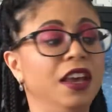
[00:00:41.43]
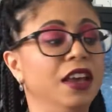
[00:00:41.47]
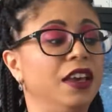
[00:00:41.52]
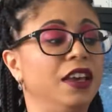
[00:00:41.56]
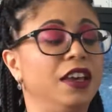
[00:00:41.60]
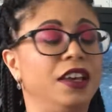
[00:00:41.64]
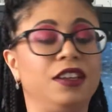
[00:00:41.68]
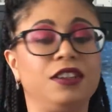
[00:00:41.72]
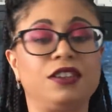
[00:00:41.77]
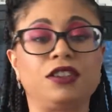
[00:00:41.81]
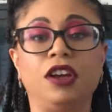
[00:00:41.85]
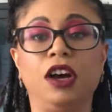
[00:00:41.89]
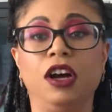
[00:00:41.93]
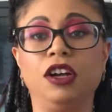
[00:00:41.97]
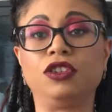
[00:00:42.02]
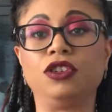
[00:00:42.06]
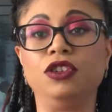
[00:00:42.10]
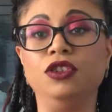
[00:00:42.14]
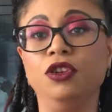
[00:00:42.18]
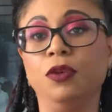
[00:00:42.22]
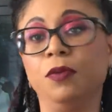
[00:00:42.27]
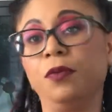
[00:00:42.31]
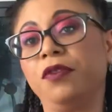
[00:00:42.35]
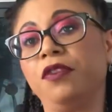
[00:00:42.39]
It's got a
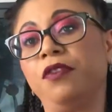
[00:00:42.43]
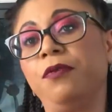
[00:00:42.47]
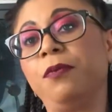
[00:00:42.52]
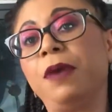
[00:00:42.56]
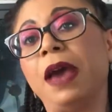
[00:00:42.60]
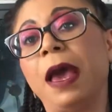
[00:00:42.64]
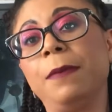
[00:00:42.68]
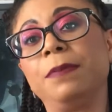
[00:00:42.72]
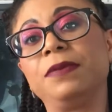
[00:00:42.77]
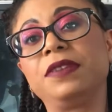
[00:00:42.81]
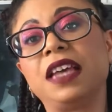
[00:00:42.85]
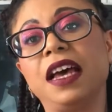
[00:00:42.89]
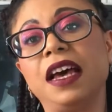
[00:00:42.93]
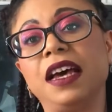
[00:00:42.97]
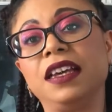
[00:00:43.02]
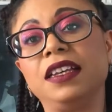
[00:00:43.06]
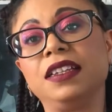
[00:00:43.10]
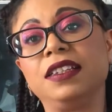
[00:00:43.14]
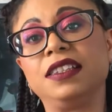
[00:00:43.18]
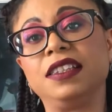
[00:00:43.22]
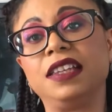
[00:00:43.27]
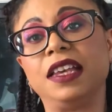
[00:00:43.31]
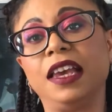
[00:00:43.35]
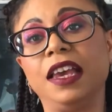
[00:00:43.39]
number of
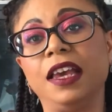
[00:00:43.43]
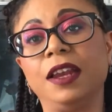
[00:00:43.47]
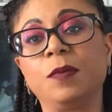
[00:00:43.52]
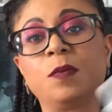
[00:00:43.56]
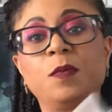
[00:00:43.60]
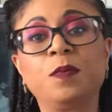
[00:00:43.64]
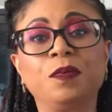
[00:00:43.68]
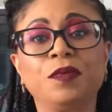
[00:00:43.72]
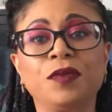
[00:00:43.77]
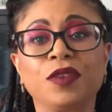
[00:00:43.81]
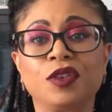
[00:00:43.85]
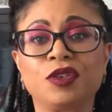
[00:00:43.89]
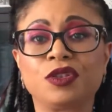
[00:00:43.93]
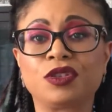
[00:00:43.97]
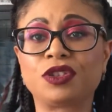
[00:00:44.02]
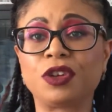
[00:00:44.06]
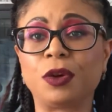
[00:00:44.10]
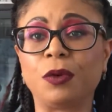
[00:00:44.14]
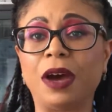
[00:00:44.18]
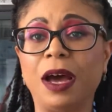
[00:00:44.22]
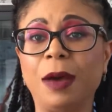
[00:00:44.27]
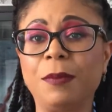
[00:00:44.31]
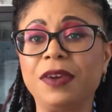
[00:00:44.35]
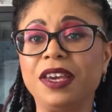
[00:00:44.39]
peptides in. So
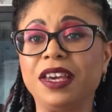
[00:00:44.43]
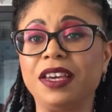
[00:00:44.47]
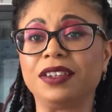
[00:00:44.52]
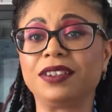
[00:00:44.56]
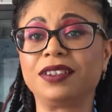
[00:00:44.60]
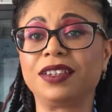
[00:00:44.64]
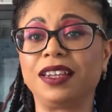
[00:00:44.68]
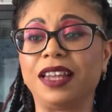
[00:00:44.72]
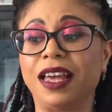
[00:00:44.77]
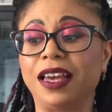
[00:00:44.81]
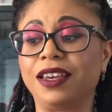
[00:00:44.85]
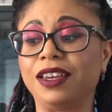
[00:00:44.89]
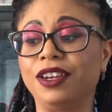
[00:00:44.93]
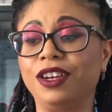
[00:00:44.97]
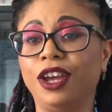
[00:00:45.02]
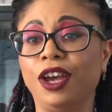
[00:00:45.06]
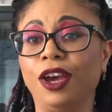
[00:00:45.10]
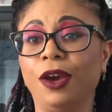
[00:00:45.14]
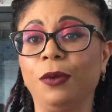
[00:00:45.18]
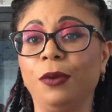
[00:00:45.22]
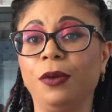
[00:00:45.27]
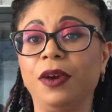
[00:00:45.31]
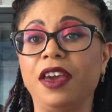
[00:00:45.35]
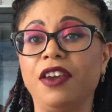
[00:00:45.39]
I'm here to let you
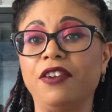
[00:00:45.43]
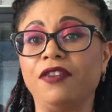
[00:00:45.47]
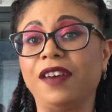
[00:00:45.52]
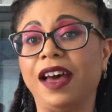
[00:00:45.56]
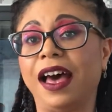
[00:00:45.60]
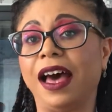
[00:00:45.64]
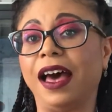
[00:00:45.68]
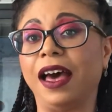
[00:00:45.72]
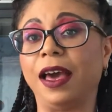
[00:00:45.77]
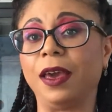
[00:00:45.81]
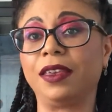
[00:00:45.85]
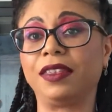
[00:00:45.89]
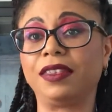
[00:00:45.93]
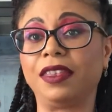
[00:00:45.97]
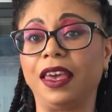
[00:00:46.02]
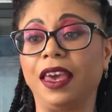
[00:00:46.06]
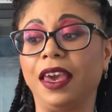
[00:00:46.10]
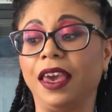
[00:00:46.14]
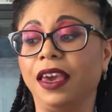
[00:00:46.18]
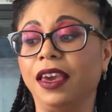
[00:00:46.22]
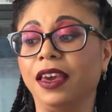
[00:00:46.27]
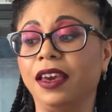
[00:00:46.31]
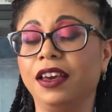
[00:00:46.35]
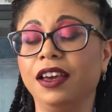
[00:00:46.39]
know if I
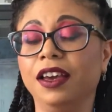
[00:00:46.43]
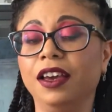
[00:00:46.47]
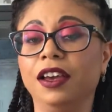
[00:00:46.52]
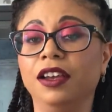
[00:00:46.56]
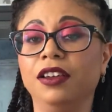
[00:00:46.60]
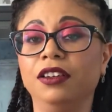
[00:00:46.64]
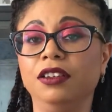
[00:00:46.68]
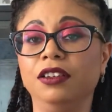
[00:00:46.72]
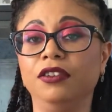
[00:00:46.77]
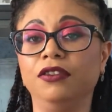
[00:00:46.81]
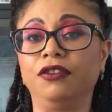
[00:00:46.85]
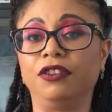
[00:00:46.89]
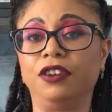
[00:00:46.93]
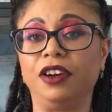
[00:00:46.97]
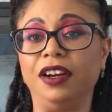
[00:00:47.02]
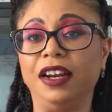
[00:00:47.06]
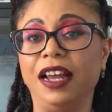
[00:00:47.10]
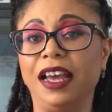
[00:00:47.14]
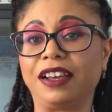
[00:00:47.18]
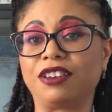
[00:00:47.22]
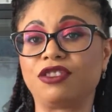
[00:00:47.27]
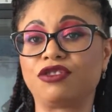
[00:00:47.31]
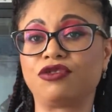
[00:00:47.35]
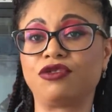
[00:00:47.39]
think for an
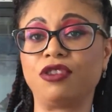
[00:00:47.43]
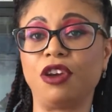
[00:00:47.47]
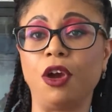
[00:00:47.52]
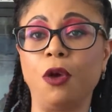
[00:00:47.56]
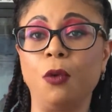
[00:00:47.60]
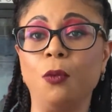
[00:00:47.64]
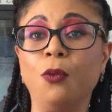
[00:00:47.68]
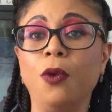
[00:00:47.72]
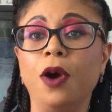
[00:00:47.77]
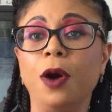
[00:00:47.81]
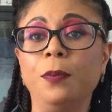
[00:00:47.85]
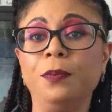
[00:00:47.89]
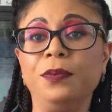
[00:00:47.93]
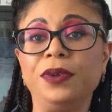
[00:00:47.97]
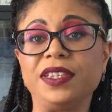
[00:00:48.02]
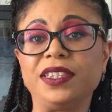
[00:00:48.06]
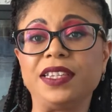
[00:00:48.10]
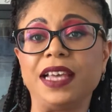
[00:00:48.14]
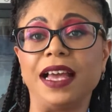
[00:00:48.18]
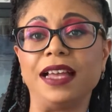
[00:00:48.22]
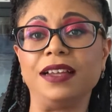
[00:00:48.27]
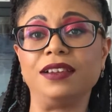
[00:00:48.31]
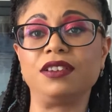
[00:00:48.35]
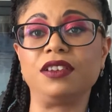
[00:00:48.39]
extra
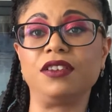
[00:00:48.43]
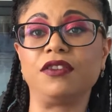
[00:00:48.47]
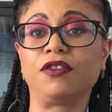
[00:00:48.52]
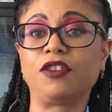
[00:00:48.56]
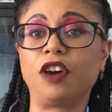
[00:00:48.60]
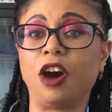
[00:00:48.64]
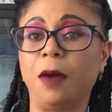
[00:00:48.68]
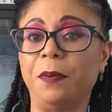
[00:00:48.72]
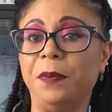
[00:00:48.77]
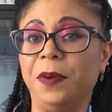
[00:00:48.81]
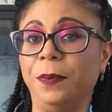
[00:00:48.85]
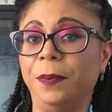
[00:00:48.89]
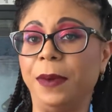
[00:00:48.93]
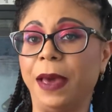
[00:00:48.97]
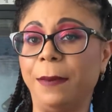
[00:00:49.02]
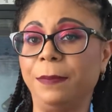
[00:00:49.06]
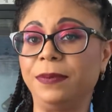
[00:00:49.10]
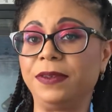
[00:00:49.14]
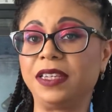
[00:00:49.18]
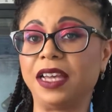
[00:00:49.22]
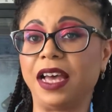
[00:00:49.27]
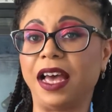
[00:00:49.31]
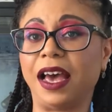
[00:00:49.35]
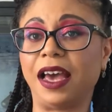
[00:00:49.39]
1% of copper
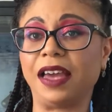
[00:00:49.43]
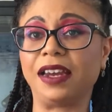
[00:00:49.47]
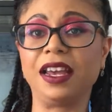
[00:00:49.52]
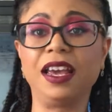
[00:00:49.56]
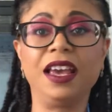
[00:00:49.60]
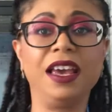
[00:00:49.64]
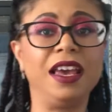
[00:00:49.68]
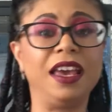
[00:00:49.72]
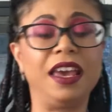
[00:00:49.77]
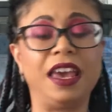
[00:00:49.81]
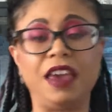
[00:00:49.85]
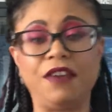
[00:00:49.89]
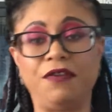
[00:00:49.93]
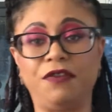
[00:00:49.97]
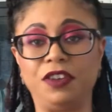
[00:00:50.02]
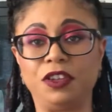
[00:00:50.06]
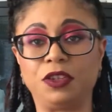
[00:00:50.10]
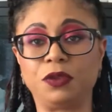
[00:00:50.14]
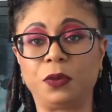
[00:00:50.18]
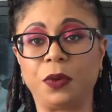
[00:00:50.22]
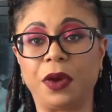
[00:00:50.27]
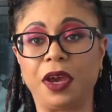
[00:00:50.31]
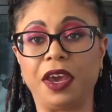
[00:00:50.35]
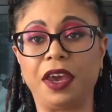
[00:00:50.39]
peptide, if it's
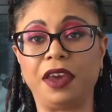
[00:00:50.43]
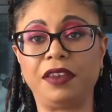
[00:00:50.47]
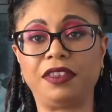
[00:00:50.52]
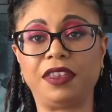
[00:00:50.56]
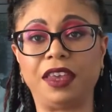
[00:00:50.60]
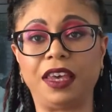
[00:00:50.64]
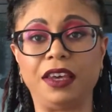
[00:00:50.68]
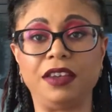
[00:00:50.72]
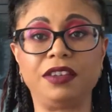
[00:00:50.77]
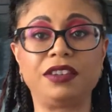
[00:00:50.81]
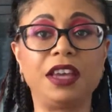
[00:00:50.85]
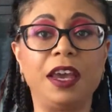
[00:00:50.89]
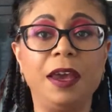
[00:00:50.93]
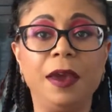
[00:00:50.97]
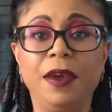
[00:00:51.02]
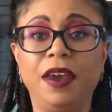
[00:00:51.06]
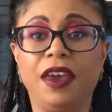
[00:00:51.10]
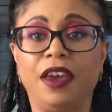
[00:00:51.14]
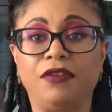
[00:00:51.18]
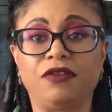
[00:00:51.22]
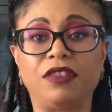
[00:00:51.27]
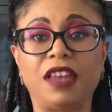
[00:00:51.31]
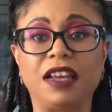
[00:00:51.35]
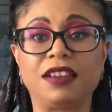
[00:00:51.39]
worth it. If
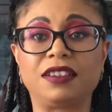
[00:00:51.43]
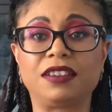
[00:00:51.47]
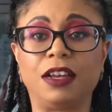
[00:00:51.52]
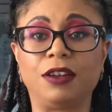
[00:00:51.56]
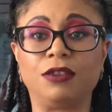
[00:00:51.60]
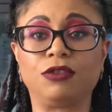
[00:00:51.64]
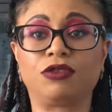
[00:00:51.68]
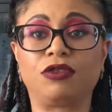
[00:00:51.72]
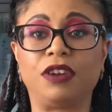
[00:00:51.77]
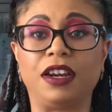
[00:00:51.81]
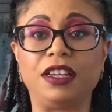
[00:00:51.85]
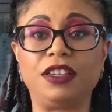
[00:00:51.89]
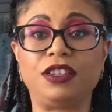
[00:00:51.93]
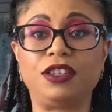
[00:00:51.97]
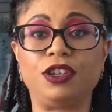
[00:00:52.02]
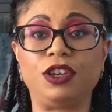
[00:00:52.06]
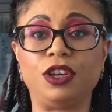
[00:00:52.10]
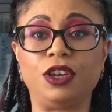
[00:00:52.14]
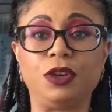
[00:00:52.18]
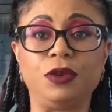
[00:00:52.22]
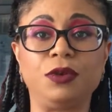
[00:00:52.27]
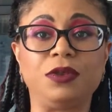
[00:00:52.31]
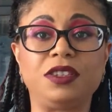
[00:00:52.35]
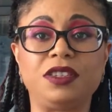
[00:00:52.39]
that sounds great to
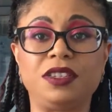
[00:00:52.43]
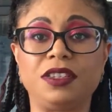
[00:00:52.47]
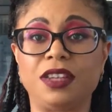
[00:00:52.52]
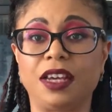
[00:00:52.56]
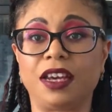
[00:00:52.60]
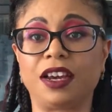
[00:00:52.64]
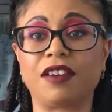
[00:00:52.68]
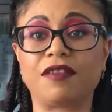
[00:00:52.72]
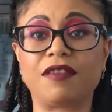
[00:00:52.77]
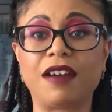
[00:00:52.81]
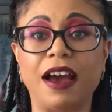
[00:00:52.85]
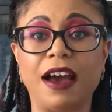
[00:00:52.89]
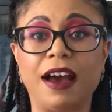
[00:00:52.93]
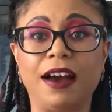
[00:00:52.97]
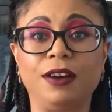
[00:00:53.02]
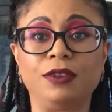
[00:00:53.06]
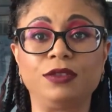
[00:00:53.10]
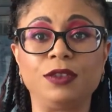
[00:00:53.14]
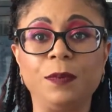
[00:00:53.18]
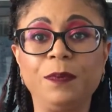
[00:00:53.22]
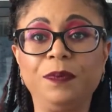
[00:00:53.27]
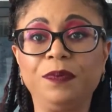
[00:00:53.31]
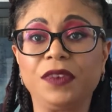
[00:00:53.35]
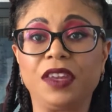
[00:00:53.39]
you, stick around.
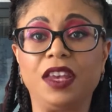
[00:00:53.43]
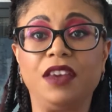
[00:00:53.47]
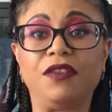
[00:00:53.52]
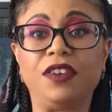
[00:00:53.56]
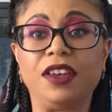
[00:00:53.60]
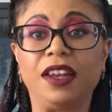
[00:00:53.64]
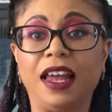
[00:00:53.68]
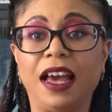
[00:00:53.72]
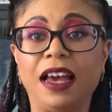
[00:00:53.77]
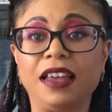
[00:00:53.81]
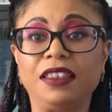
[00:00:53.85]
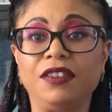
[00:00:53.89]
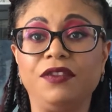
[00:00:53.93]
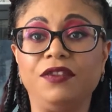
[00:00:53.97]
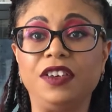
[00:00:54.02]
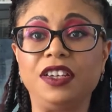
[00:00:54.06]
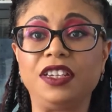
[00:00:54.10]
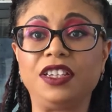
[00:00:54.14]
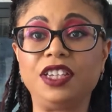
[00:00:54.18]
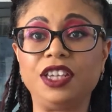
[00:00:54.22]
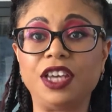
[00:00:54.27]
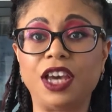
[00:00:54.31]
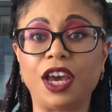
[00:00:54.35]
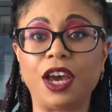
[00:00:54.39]
If you like the
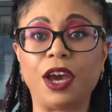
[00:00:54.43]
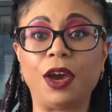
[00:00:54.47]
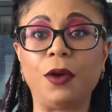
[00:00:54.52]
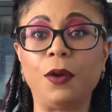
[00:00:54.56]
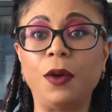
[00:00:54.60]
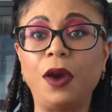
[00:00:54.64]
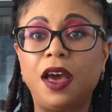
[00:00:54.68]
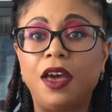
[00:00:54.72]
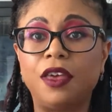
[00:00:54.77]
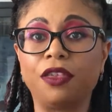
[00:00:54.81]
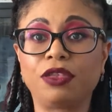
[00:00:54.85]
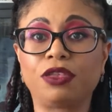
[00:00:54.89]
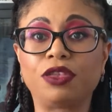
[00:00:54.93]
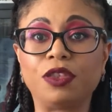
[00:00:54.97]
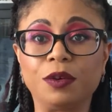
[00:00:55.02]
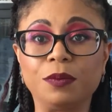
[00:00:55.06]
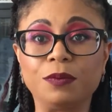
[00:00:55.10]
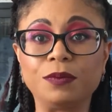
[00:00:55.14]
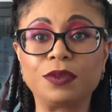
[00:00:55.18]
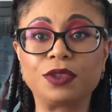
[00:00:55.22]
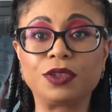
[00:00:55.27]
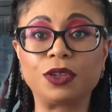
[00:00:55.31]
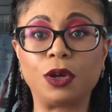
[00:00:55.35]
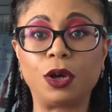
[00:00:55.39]
video,
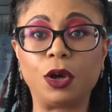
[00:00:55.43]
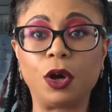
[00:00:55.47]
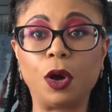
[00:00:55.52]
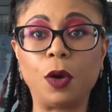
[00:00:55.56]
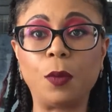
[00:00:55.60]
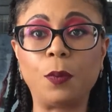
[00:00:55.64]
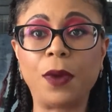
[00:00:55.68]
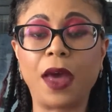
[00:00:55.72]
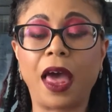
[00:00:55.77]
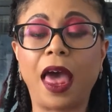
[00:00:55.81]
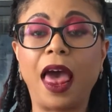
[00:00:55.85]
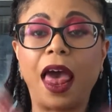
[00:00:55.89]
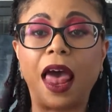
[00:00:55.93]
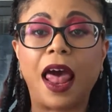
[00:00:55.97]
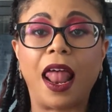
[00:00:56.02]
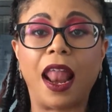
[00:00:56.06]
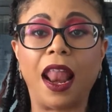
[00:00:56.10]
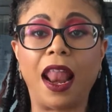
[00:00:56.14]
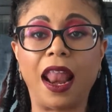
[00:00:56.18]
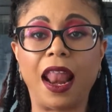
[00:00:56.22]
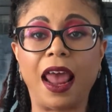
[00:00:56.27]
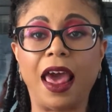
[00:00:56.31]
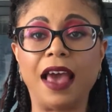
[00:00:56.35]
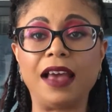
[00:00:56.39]
thumbs up.
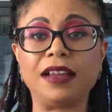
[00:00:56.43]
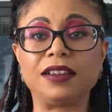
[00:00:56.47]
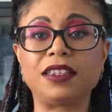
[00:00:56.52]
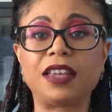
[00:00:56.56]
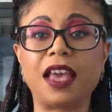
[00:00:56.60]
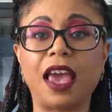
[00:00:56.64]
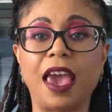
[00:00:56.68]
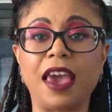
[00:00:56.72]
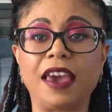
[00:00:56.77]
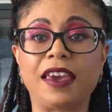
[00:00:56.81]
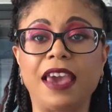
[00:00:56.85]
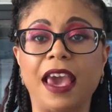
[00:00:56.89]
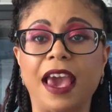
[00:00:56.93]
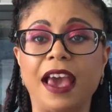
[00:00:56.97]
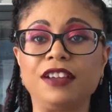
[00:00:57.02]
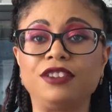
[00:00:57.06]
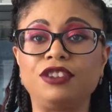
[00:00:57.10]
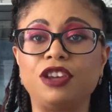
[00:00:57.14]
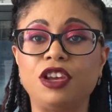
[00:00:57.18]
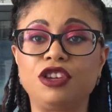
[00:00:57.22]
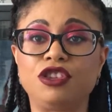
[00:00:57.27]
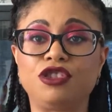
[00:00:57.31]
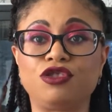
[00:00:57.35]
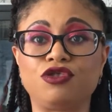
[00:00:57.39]
Let's
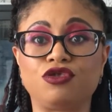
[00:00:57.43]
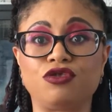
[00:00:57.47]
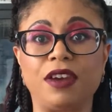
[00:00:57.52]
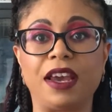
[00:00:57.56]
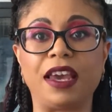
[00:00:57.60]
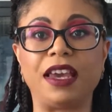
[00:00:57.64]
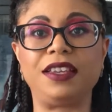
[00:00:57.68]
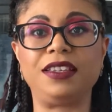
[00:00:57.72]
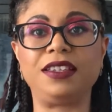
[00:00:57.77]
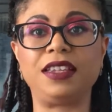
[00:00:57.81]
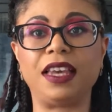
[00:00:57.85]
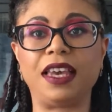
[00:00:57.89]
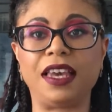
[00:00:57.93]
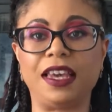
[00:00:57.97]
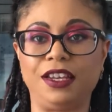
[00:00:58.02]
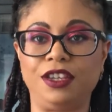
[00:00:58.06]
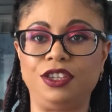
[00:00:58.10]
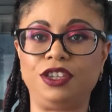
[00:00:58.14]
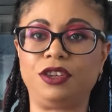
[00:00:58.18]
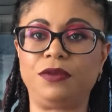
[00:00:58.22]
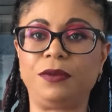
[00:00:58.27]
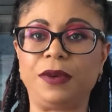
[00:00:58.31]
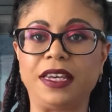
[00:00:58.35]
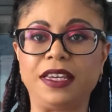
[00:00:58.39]
get straight
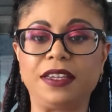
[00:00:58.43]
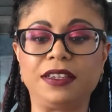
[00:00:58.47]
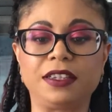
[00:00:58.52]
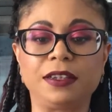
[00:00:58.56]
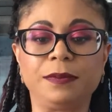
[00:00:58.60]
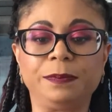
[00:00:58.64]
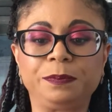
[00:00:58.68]
into it.